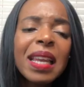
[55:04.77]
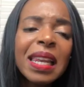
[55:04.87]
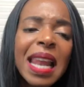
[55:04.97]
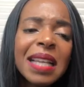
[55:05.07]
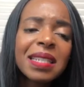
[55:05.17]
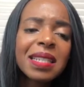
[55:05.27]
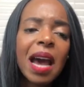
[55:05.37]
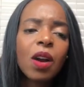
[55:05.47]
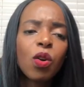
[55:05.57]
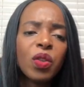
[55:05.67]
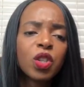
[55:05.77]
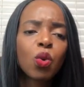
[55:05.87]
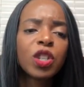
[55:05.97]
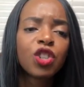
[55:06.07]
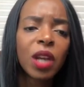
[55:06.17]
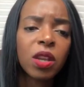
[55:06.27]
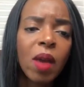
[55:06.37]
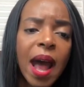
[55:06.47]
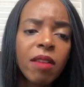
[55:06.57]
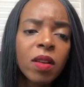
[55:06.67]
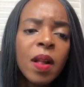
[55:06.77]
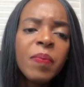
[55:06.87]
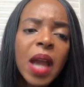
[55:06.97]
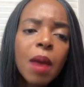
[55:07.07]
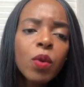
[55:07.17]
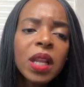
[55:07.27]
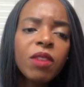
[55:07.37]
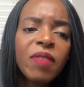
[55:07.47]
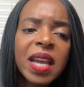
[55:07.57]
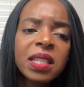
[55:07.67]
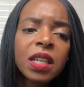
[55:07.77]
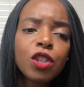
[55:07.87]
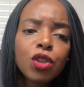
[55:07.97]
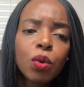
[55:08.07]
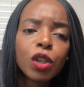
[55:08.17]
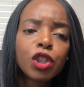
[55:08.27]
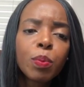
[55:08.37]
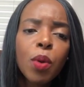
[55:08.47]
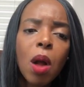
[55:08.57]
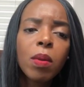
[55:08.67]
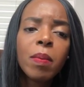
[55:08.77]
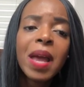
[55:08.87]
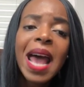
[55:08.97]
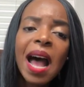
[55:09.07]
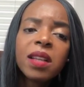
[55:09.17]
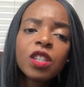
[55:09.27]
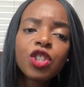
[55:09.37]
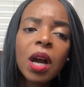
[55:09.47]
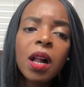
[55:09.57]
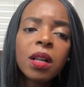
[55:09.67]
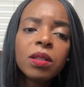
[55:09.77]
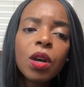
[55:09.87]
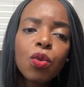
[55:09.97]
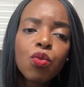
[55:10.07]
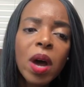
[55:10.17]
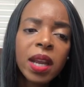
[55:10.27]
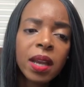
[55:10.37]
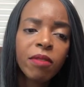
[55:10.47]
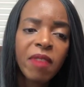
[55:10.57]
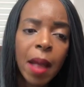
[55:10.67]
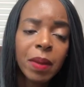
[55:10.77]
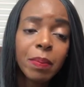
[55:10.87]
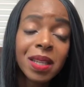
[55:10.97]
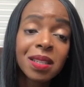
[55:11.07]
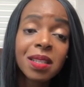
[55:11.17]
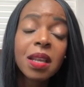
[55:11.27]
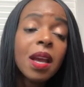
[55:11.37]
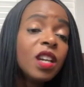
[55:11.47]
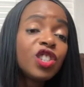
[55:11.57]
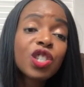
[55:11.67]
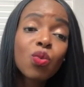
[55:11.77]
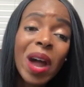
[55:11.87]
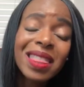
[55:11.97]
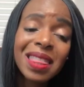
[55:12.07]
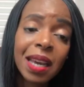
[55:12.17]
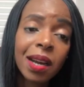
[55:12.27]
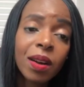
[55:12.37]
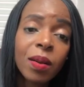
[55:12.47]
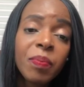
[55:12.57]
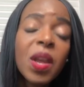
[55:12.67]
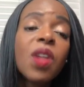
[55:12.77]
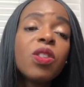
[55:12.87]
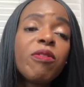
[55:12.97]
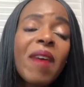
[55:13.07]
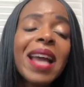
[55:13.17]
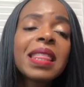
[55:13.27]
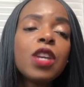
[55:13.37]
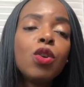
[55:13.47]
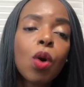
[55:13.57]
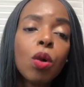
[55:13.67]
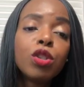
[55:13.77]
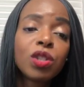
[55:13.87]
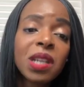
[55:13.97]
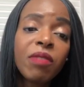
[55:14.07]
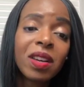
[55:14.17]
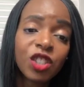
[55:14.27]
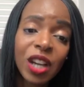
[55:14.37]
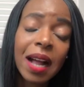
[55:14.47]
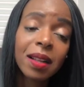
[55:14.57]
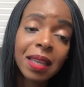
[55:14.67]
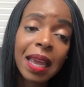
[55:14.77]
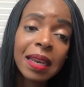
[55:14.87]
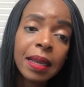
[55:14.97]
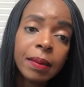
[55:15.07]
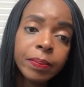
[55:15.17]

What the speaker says: let's tackle this question that you have. I'm really facing stewardship problem as a child running a family business. Just right there, the fact that you called yourself a child, Kenny,